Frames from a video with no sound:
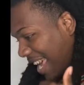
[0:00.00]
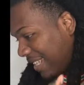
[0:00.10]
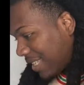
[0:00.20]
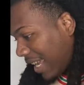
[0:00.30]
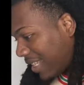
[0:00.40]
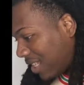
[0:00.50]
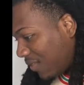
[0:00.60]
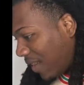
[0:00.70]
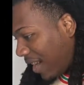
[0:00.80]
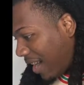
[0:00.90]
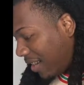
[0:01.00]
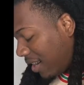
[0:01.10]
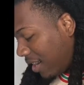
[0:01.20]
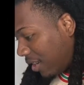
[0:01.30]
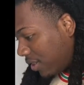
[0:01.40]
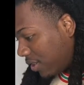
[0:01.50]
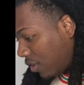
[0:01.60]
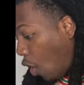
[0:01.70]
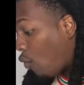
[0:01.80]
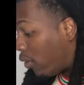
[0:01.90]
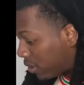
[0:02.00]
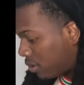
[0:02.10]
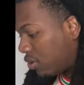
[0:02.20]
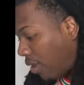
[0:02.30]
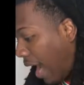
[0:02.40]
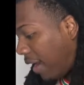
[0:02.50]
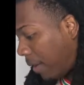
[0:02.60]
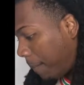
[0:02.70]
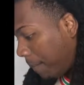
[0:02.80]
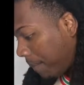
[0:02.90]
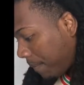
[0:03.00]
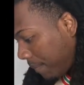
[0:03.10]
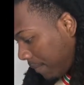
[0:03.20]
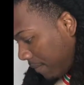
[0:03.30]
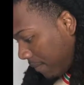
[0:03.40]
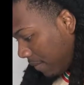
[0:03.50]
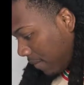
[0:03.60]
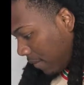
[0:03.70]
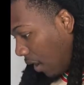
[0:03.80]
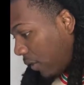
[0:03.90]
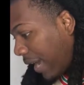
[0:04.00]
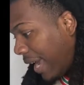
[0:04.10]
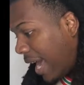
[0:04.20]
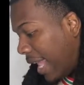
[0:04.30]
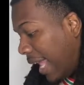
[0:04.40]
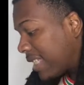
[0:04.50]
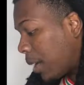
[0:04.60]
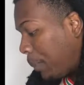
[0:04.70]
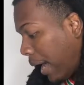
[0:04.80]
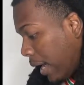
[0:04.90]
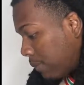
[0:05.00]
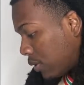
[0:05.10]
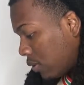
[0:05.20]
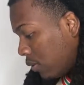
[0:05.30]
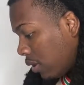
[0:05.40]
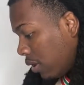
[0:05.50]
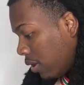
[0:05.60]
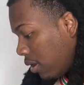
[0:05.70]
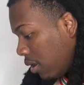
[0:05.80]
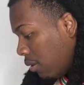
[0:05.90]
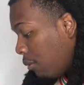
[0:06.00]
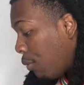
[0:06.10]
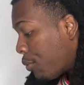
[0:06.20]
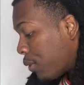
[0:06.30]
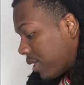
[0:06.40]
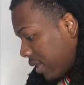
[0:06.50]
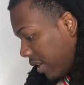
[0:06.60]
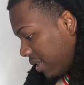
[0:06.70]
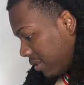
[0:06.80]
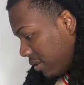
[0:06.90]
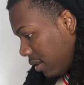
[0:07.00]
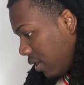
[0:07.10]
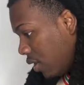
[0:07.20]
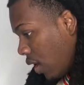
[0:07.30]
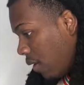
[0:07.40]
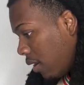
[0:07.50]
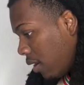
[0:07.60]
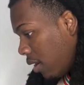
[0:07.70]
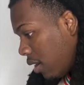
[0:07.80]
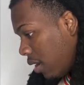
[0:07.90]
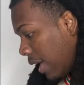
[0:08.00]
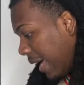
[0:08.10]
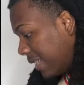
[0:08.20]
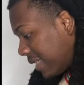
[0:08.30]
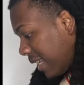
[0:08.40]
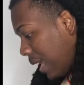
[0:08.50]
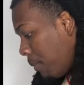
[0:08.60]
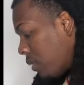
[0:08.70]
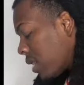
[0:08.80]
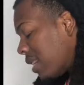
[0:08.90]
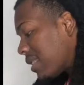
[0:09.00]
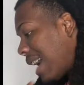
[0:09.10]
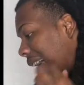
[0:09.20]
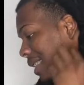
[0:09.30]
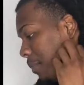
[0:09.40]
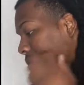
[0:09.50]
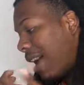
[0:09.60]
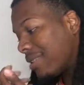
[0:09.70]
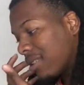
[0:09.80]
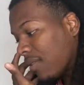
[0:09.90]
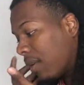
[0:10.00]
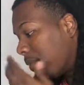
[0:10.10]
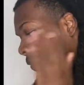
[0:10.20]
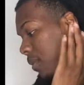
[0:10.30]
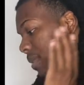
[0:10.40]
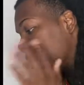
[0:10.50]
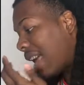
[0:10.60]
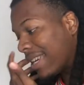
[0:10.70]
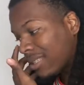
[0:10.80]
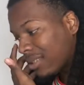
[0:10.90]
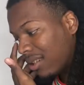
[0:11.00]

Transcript: seems like he's a original dragon. Okay, let's compare him to Momonosuke's, you know? It seems like Momonosuke's got the black stuff coming from his, like,